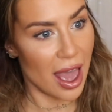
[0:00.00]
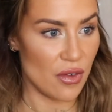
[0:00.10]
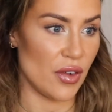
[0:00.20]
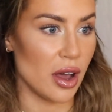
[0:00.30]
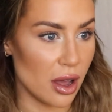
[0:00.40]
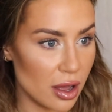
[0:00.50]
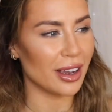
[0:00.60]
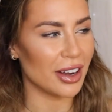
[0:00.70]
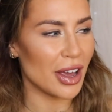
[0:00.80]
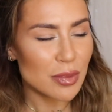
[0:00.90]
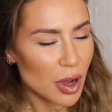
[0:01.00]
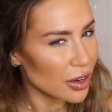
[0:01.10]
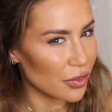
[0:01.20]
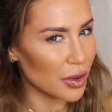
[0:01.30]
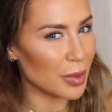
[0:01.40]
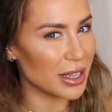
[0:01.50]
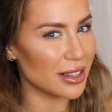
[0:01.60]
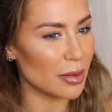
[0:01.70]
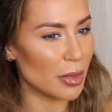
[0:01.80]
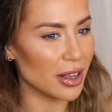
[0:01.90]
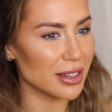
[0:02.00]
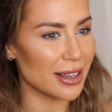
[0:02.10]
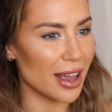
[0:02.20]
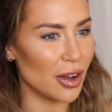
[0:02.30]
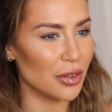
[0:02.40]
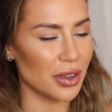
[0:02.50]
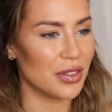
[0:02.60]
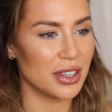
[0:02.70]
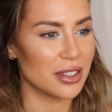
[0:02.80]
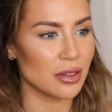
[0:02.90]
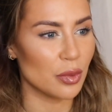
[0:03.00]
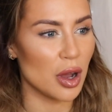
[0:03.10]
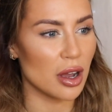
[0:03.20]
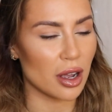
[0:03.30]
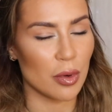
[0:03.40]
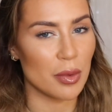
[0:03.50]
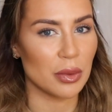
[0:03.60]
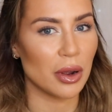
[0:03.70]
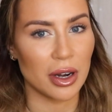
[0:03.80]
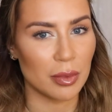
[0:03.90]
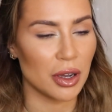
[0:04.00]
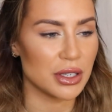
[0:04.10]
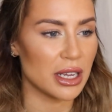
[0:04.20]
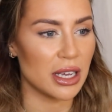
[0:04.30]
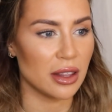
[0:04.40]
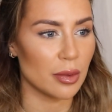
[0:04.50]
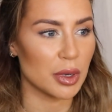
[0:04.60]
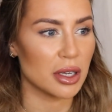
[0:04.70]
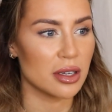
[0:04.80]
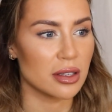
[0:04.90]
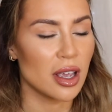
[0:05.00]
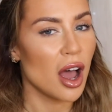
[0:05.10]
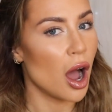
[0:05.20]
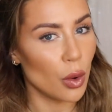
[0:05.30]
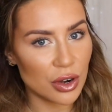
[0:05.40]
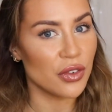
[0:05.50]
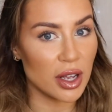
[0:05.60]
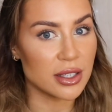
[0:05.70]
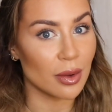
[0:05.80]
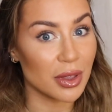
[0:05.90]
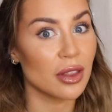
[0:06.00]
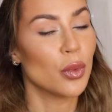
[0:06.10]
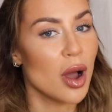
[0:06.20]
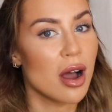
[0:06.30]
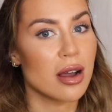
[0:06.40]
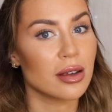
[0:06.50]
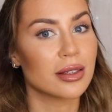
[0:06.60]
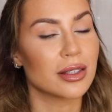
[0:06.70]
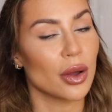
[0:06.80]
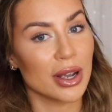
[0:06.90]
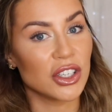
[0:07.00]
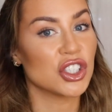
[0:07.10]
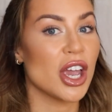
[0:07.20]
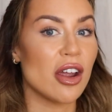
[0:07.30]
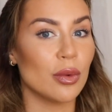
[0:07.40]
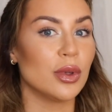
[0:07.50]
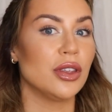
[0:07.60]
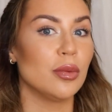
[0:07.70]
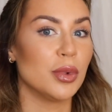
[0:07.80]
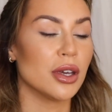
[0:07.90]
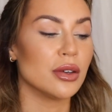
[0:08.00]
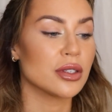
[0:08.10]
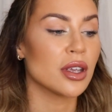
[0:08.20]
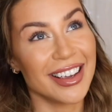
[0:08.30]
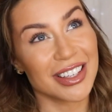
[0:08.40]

ever. And I am kind of filming this in the mindset of, if this doesn't work, I probably won't upload it either, because I want to find something that works so I can share it with you beauts.